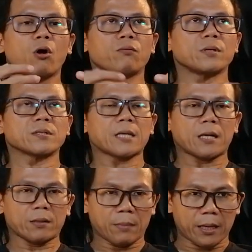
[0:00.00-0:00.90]
of the
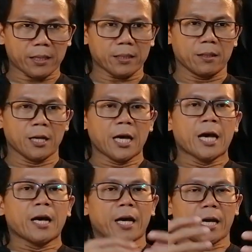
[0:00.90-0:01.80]
target market
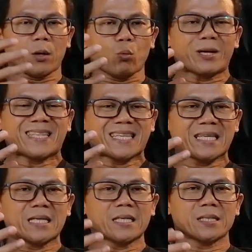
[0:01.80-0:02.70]
and what
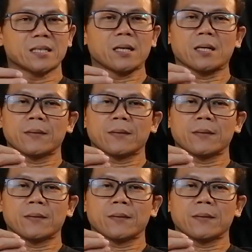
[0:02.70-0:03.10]
is